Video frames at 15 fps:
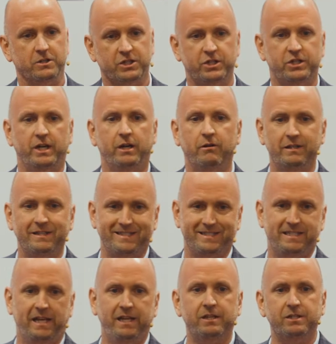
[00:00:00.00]
sharing this
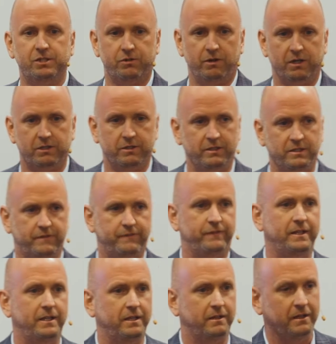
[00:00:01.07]
data structure and
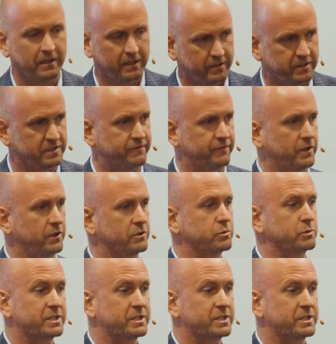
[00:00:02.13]
these flows,